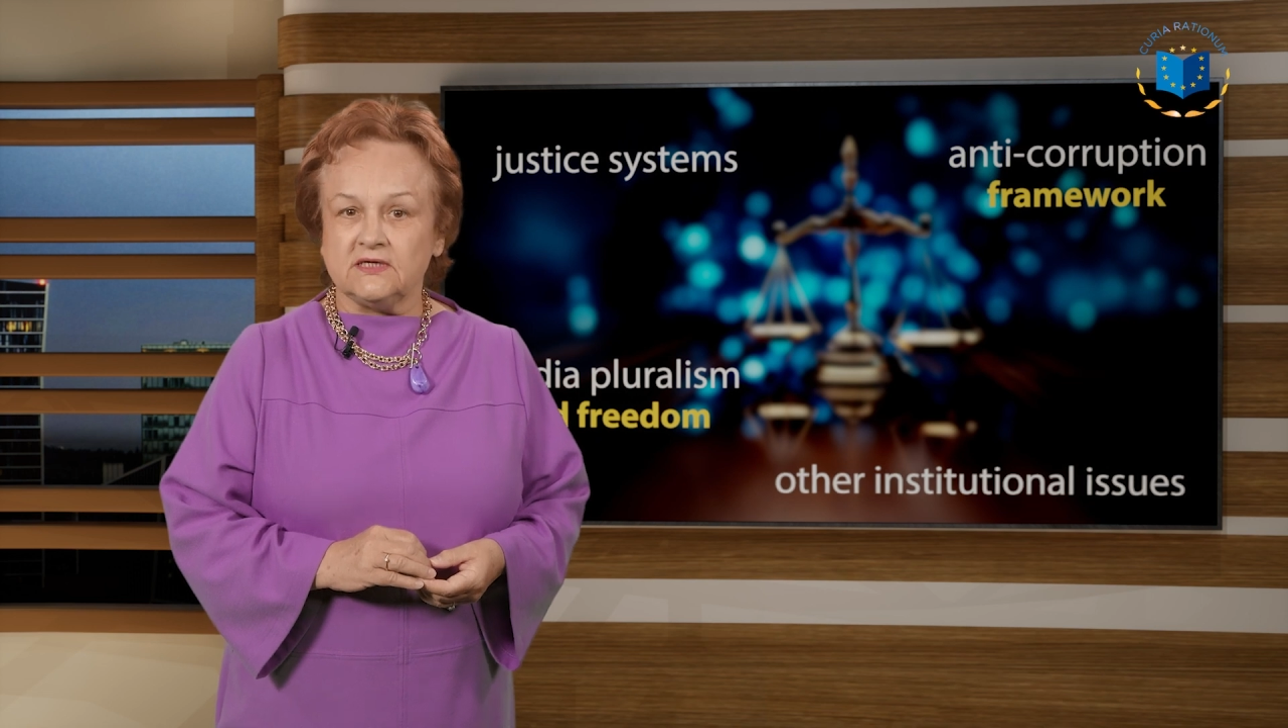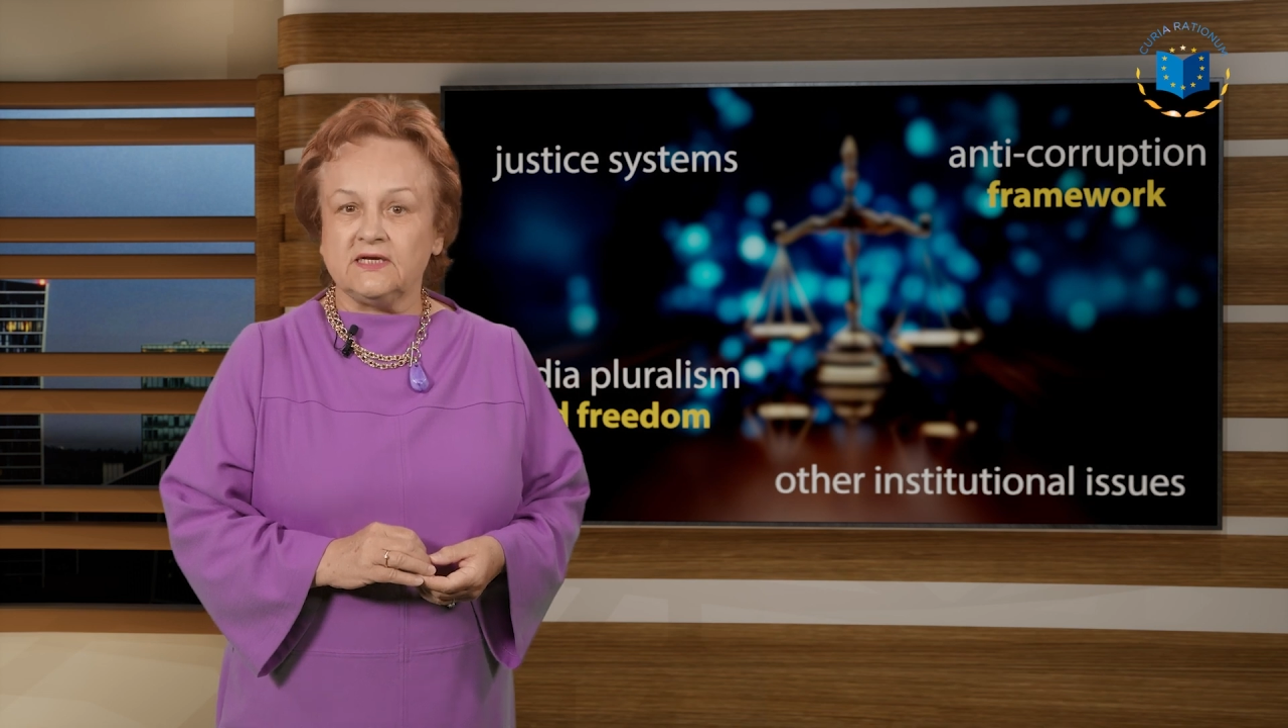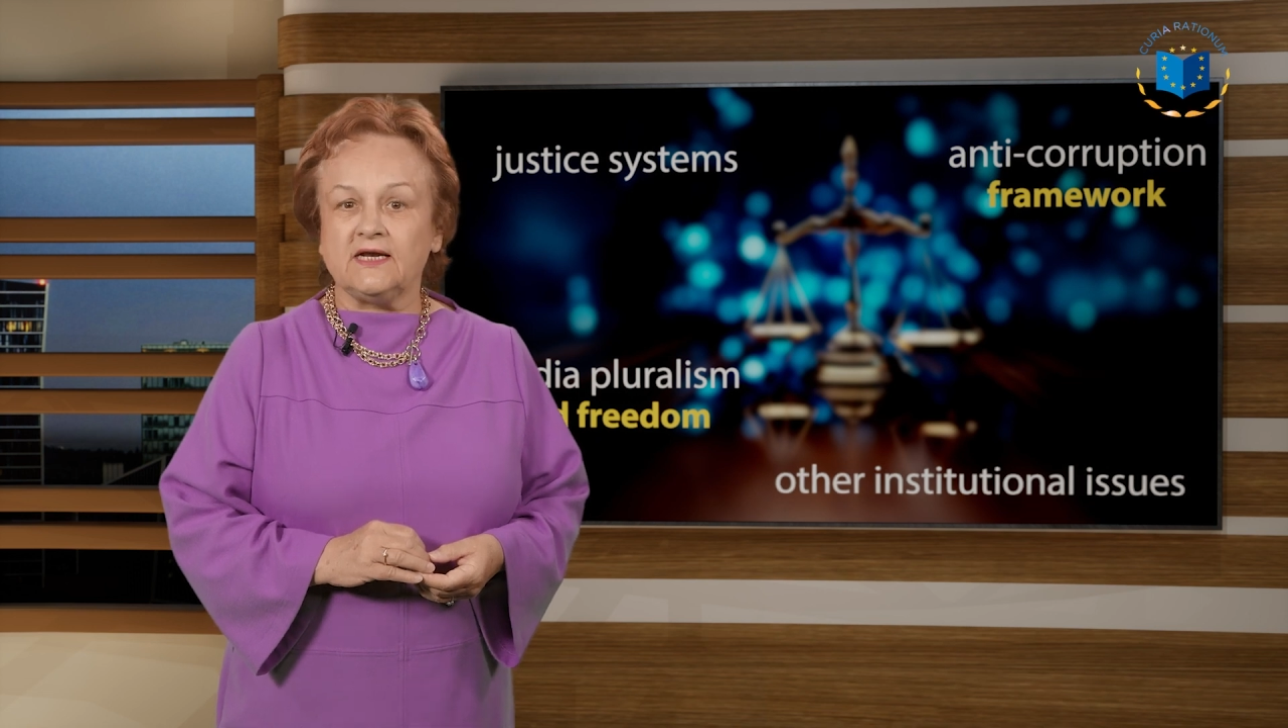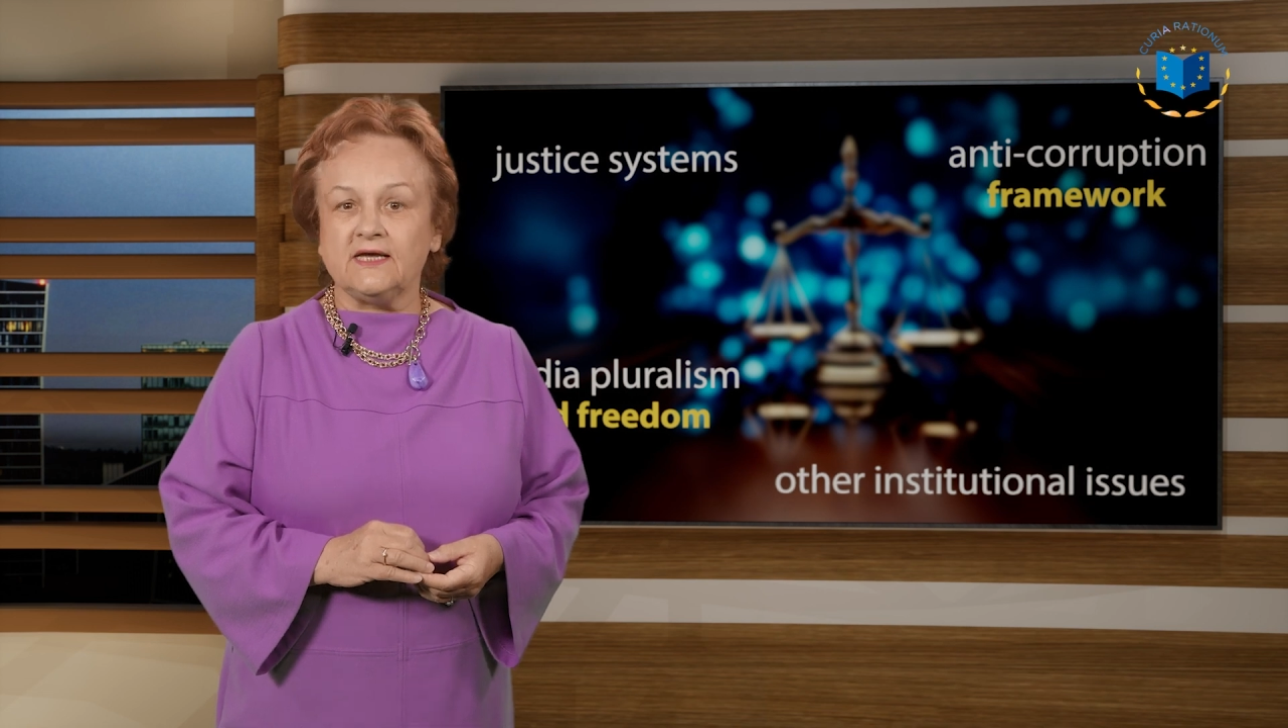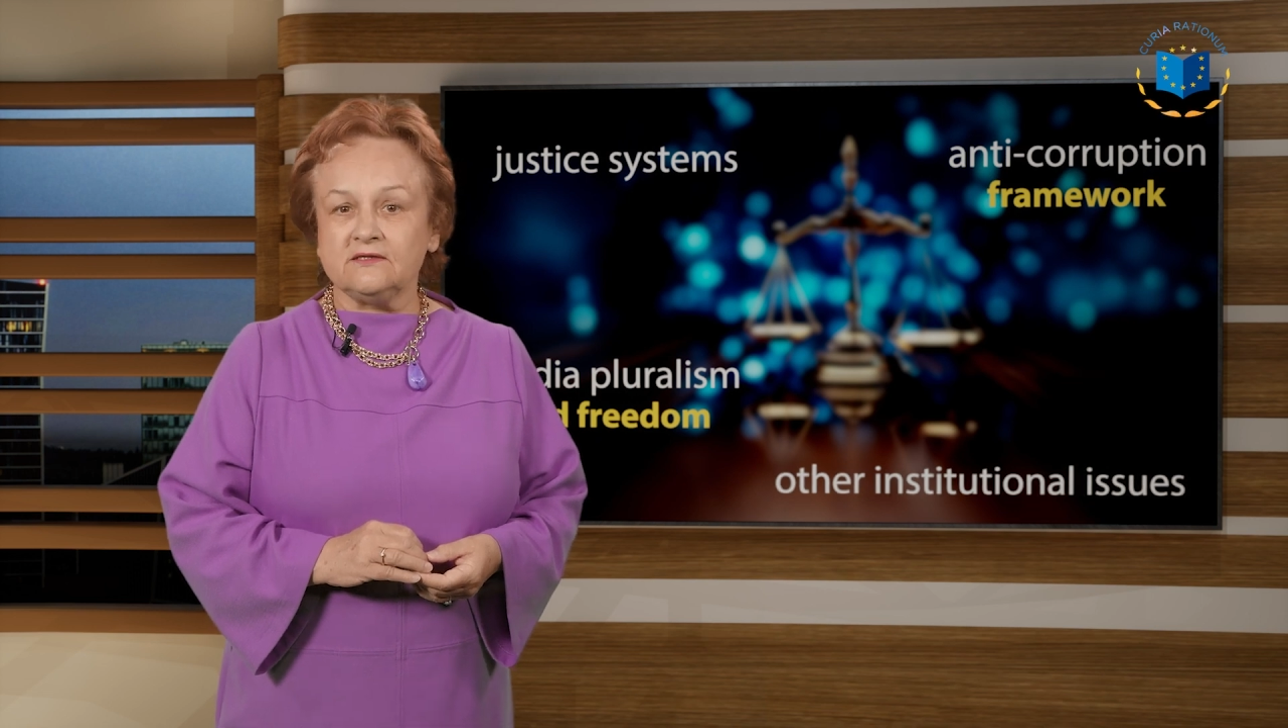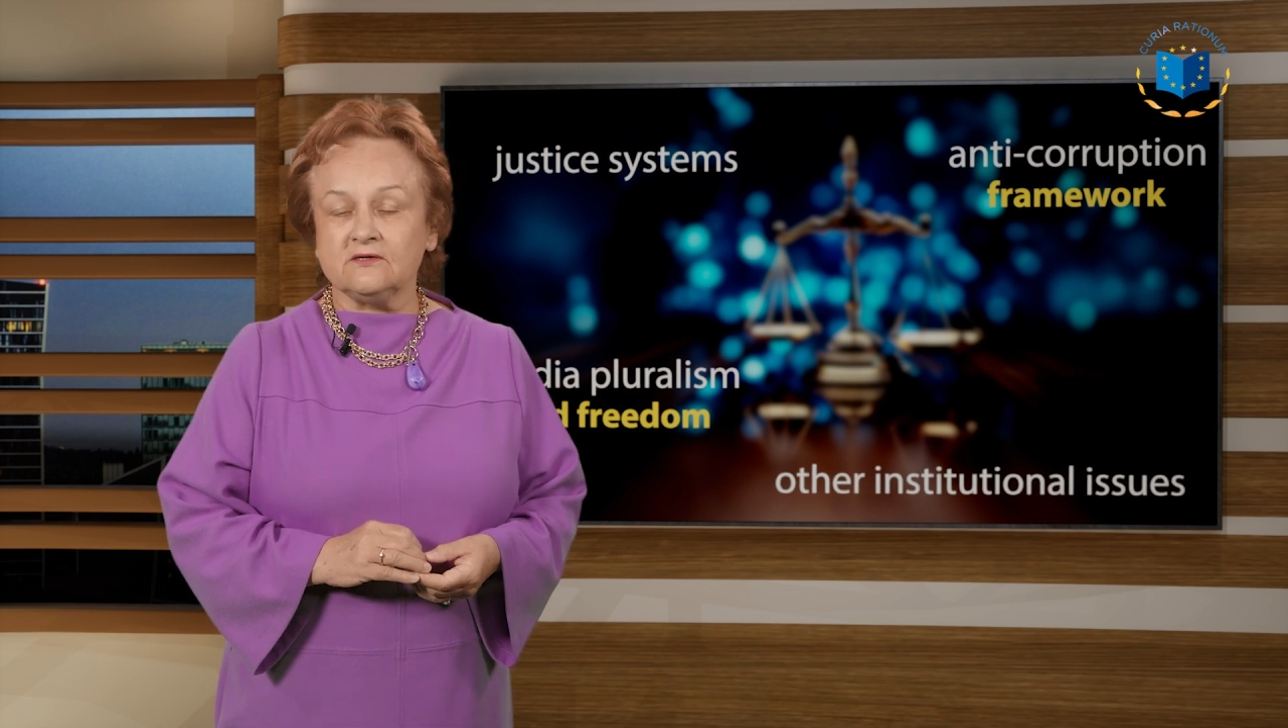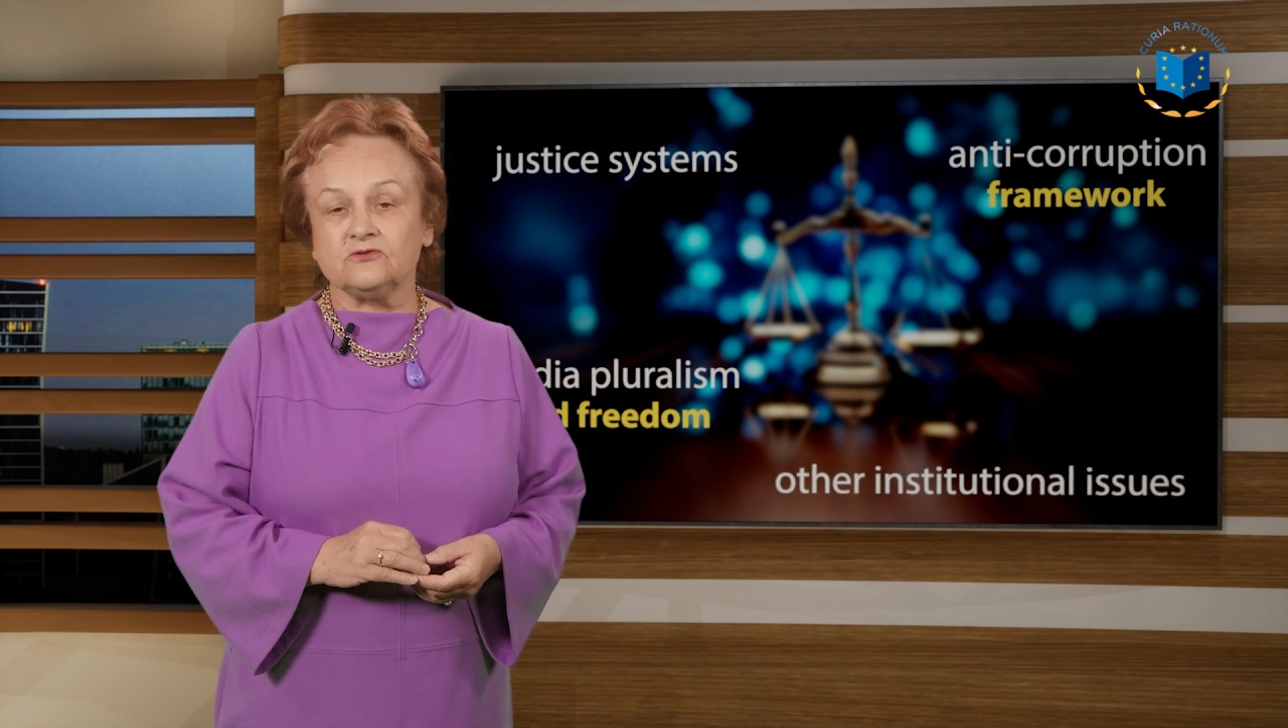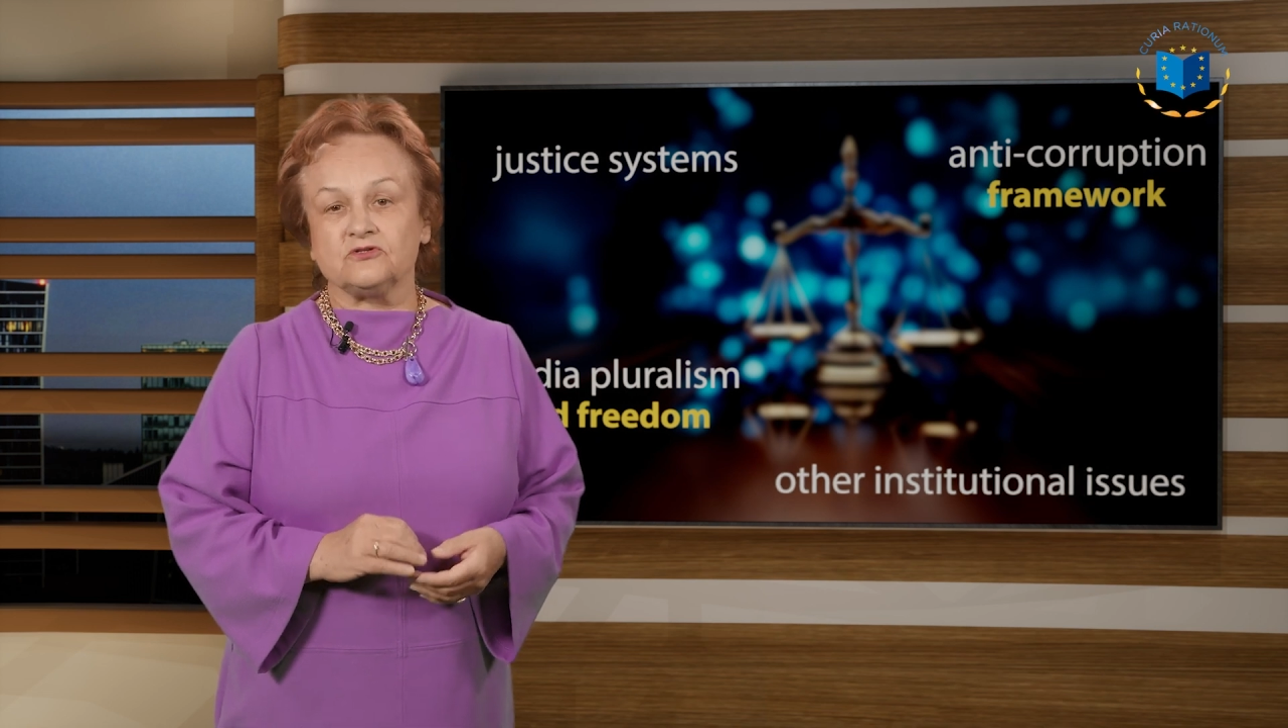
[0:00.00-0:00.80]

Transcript: relating